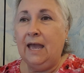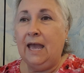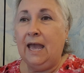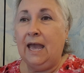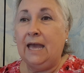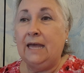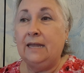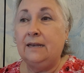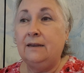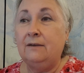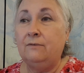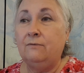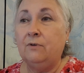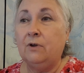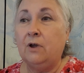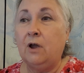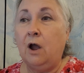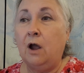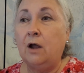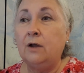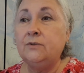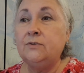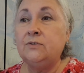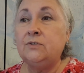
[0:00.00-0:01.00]
And in
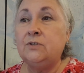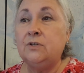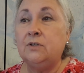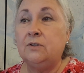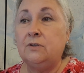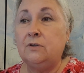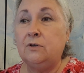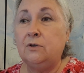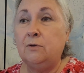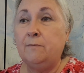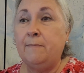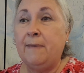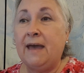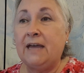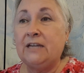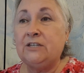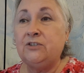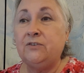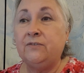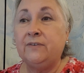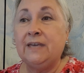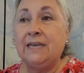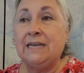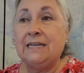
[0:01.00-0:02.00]
regards to the new batch
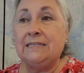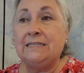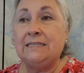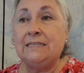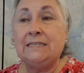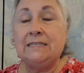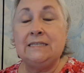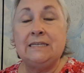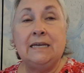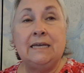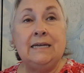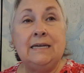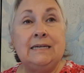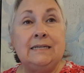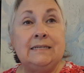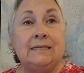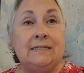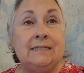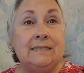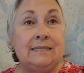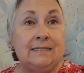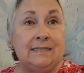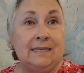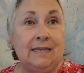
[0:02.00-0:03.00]
of kittens,
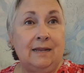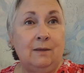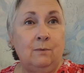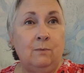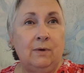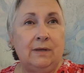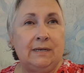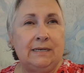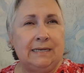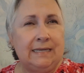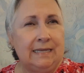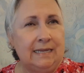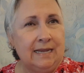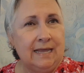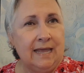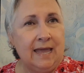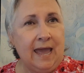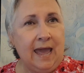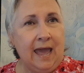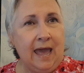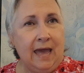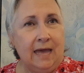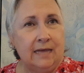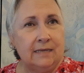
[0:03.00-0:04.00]
does anyone need a
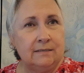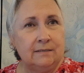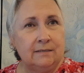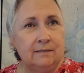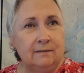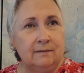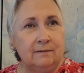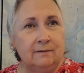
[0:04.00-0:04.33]
cat?